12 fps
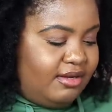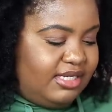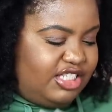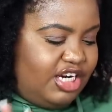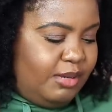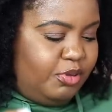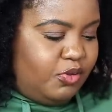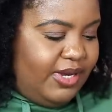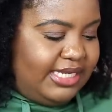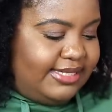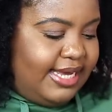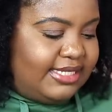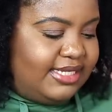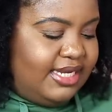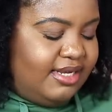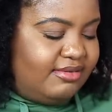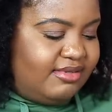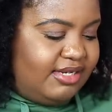shampoo ain't
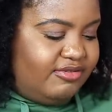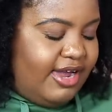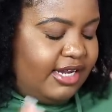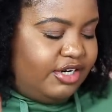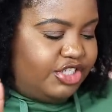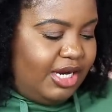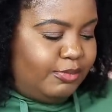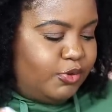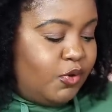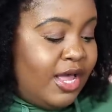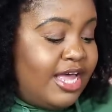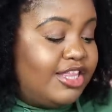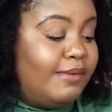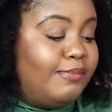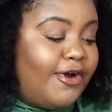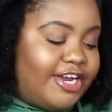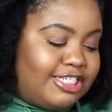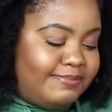sexy, it's a regular shampoo, the
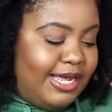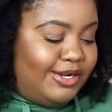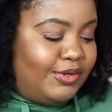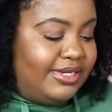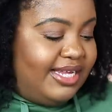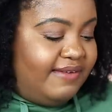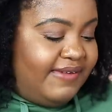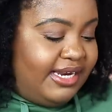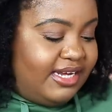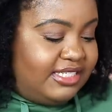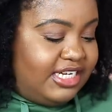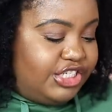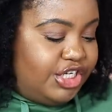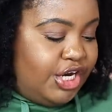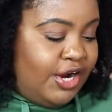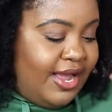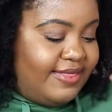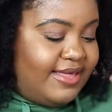Marshmallow Leave-In
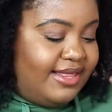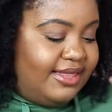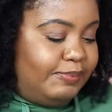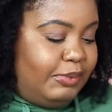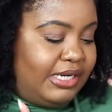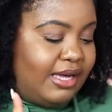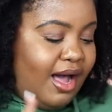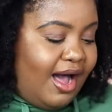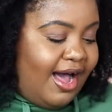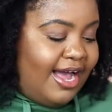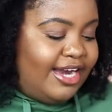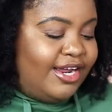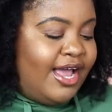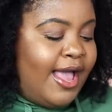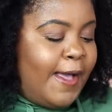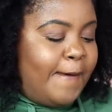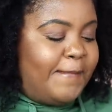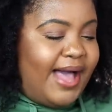Conditioner, and then the Pecan
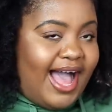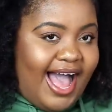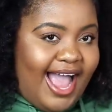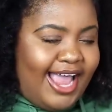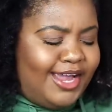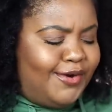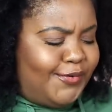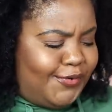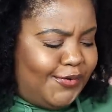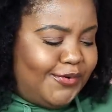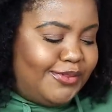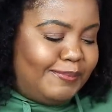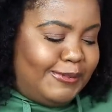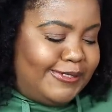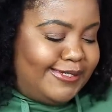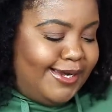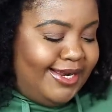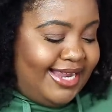Pie Growth
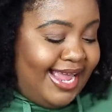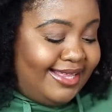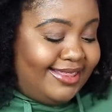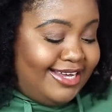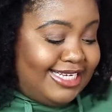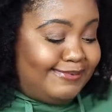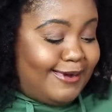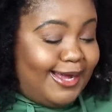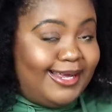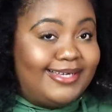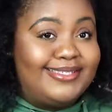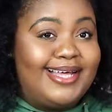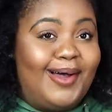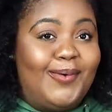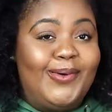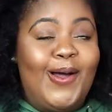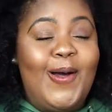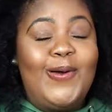Booster. Like, these products
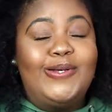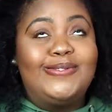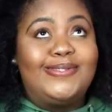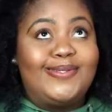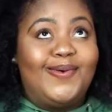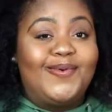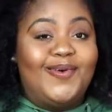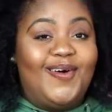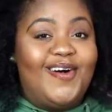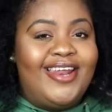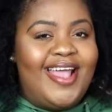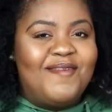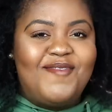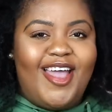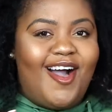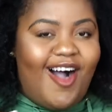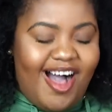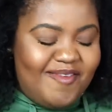sound so good. It may
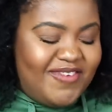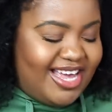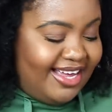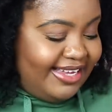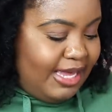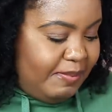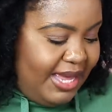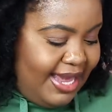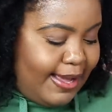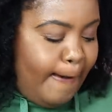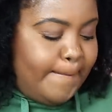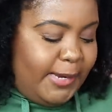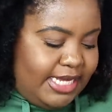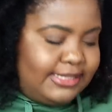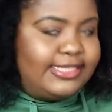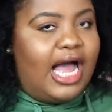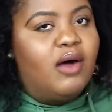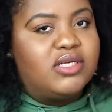all be a gimmick, but it
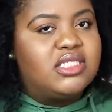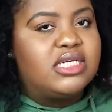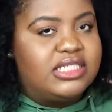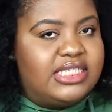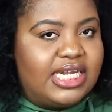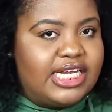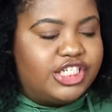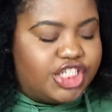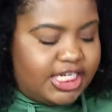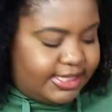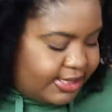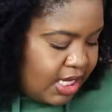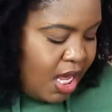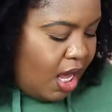sounds delicious.